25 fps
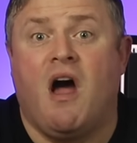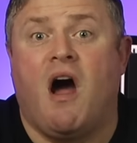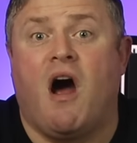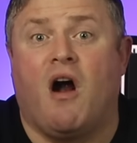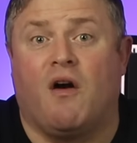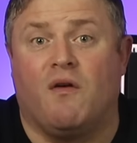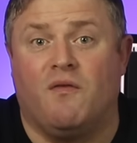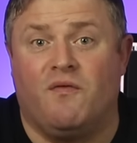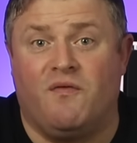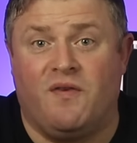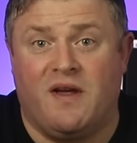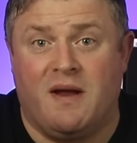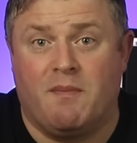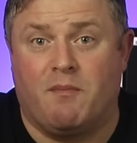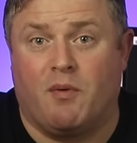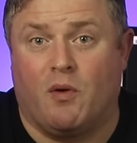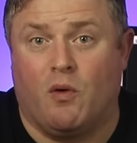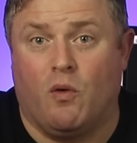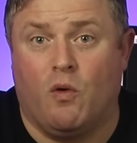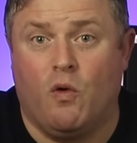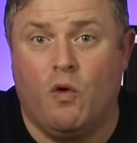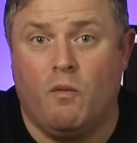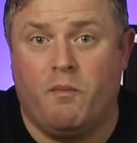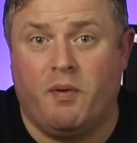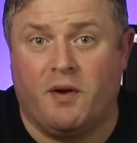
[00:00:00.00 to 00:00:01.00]
are
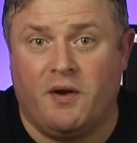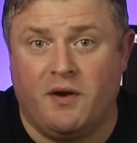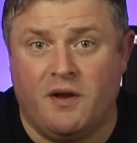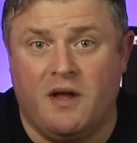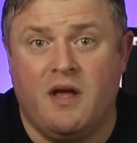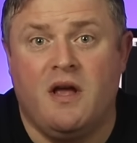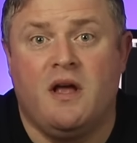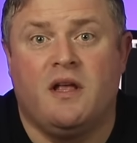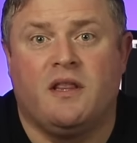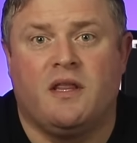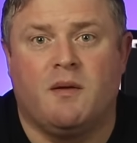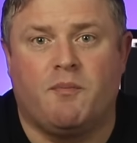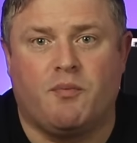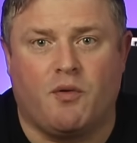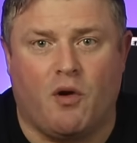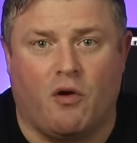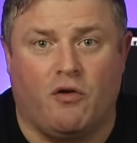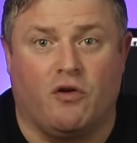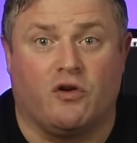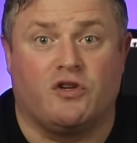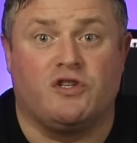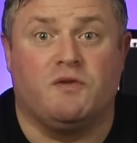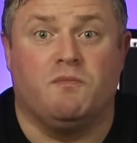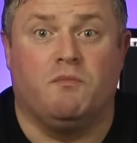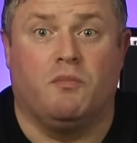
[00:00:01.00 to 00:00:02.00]
vapor open, the
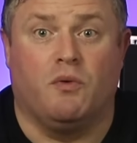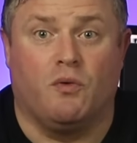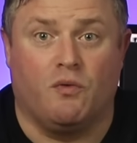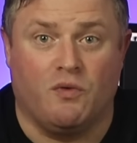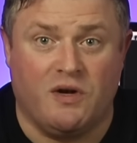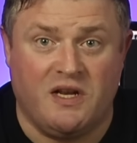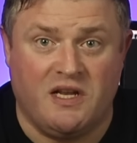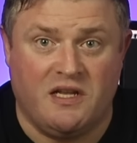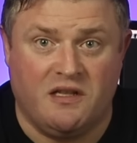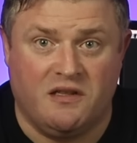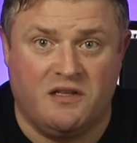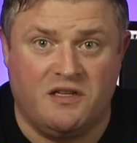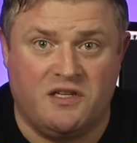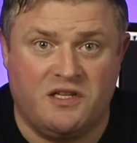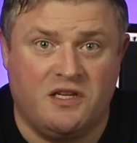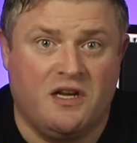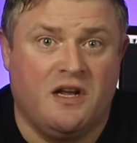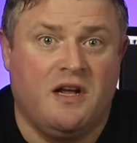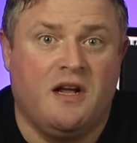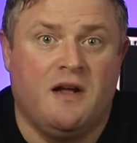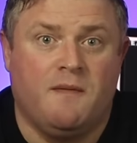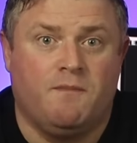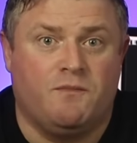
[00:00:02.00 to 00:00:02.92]
product breathes.